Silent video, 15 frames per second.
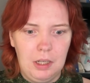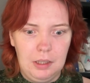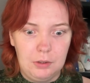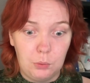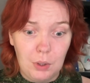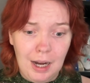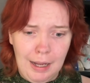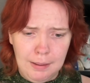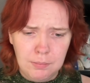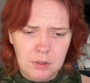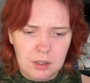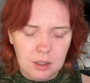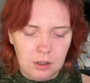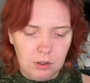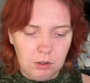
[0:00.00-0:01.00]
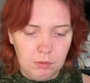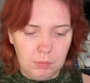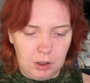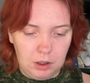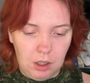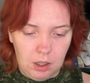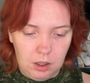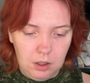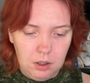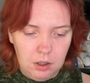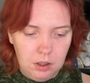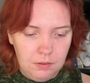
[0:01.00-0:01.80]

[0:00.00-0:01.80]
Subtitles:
grams. Oh my god.